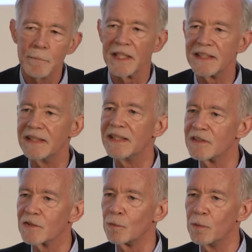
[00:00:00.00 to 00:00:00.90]
but it
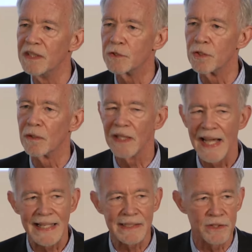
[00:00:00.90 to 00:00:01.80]
is a regional
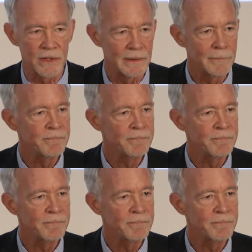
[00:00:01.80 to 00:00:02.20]
actor.